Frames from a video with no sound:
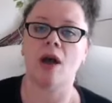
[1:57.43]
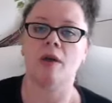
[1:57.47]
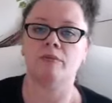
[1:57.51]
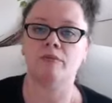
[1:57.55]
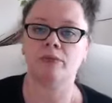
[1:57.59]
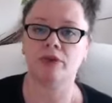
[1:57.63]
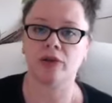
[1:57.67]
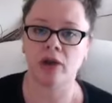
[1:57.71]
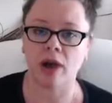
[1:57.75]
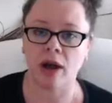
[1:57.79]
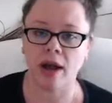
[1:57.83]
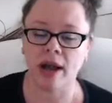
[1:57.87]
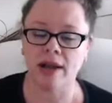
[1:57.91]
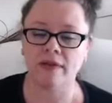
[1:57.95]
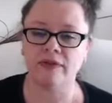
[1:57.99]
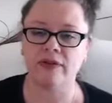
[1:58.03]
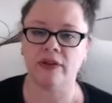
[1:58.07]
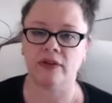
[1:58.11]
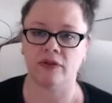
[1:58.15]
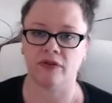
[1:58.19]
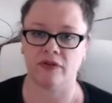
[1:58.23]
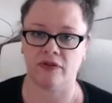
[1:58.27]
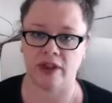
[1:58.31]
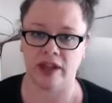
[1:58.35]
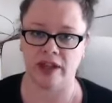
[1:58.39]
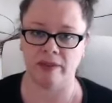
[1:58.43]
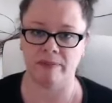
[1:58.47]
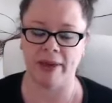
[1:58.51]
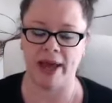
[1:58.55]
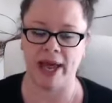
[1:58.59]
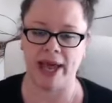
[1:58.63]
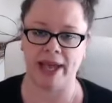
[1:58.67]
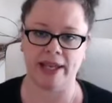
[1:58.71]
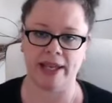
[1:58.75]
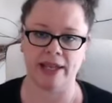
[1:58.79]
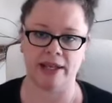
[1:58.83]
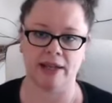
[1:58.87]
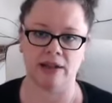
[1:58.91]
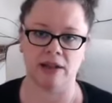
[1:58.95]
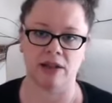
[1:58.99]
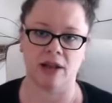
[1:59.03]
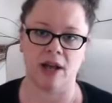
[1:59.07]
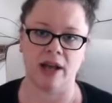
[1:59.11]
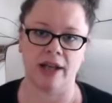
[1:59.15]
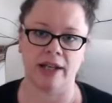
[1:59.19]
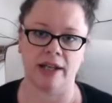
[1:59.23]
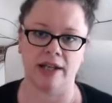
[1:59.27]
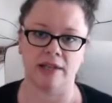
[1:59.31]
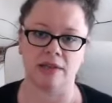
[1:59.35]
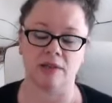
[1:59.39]
private fee-paying
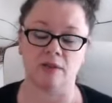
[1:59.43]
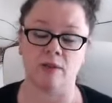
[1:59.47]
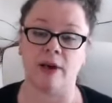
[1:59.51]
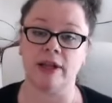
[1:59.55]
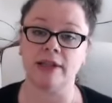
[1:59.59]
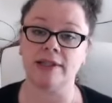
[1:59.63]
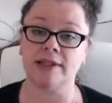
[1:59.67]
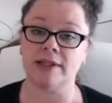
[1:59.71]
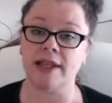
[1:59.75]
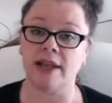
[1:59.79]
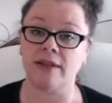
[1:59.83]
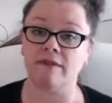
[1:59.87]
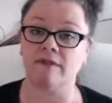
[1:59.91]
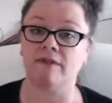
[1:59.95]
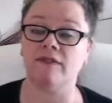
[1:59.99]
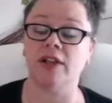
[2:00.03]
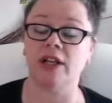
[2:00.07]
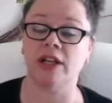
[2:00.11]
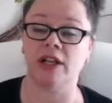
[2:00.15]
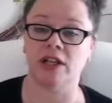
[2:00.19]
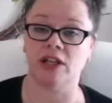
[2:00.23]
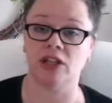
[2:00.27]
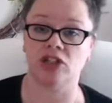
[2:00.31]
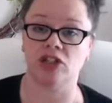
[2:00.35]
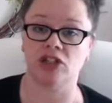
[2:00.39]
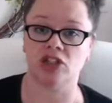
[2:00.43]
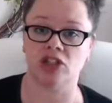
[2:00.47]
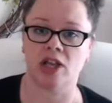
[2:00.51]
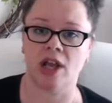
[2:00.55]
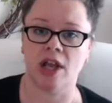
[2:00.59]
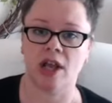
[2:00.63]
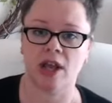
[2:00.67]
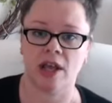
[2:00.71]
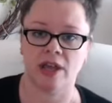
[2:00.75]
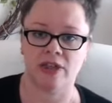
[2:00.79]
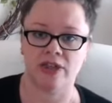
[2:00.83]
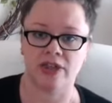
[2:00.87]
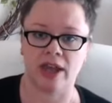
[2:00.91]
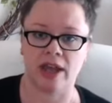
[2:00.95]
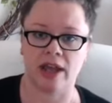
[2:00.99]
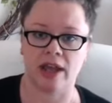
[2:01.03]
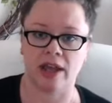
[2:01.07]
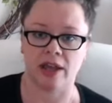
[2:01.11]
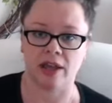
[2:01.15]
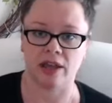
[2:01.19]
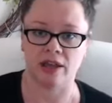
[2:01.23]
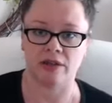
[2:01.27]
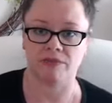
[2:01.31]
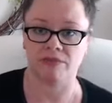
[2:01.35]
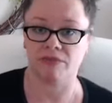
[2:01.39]
clients once they've finished
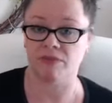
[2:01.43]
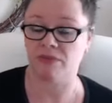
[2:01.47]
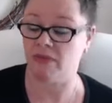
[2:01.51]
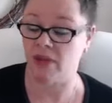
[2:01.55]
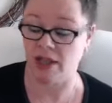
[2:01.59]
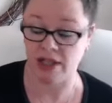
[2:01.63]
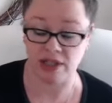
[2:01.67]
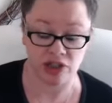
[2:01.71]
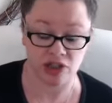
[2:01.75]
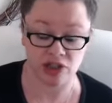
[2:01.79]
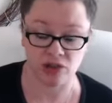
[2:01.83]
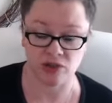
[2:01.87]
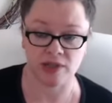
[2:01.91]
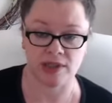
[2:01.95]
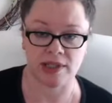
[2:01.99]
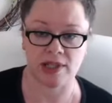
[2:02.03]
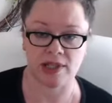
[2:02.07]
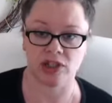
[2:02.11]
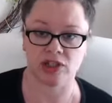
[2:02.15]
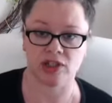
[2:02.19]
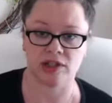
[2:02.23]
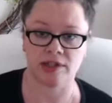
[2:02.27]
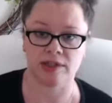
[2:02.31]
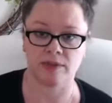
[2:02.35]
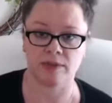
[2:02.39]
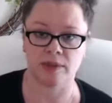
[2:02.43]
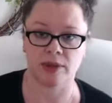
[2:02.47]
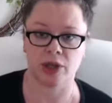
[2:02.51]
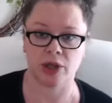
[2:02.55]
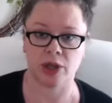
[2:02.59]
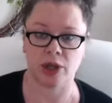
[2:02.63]
their initial sessions with